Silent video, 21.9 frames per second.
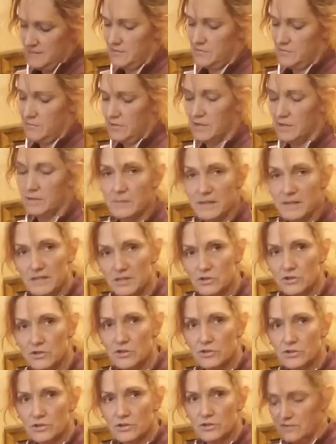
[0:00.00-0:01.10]
you want to make
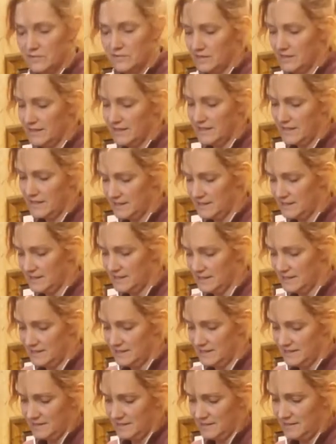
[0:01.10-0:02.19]
sure you get,
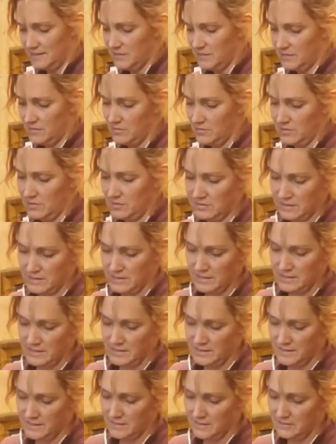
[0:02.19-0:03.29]
you know,
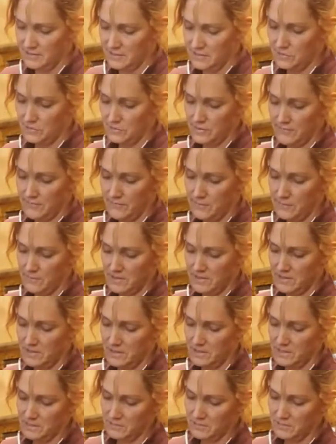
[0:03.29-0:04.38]
when you don't have the bit
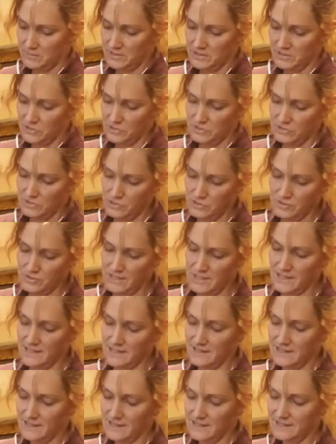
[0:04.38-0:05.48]
on, you want to make sure you
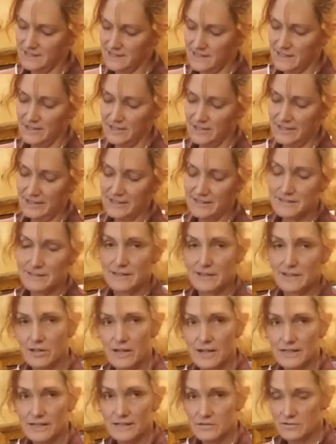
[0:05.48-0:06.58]
get these areas that
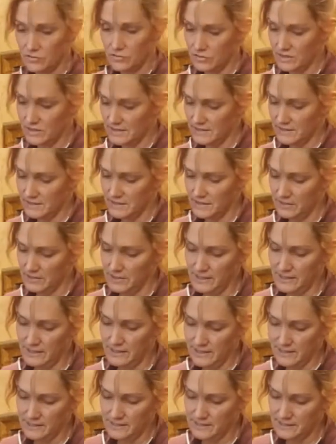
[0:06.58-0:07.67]
are high stress
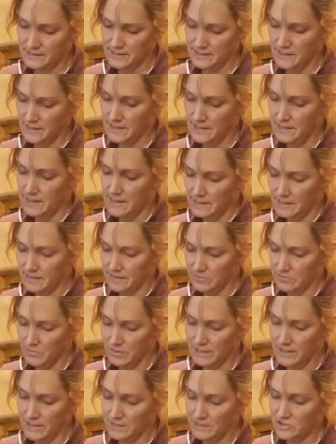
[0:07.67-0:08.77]
areas. Another
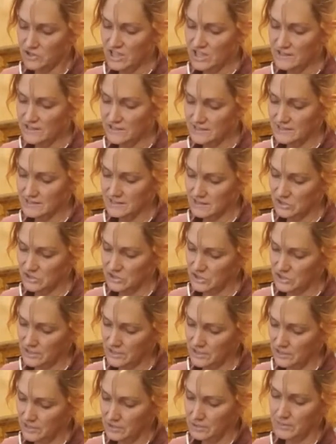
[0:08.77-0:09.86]
way, check the stitching
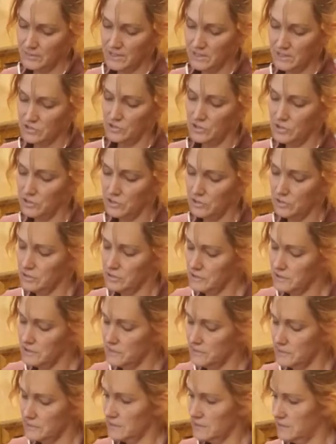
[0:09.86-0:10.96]
here, make sure your
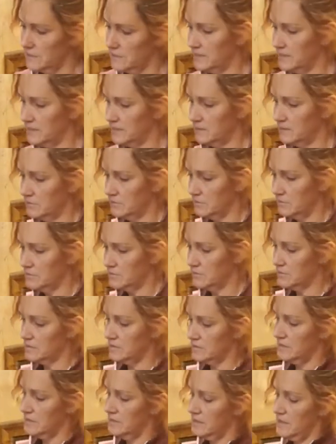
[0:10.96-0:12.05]
hooks aren't coming
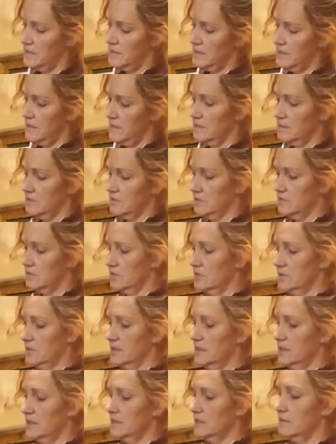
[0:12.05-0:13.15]
loose. As you're
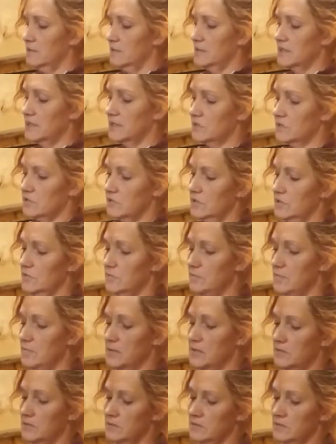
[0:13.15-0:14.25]
doing here, make sure your
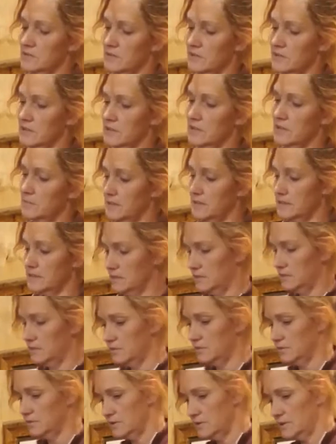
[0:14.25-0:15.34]
buckles aren't coming
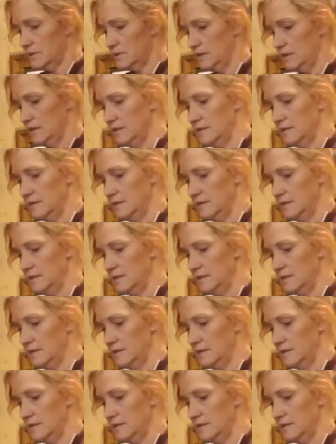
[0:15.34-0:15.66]
loose.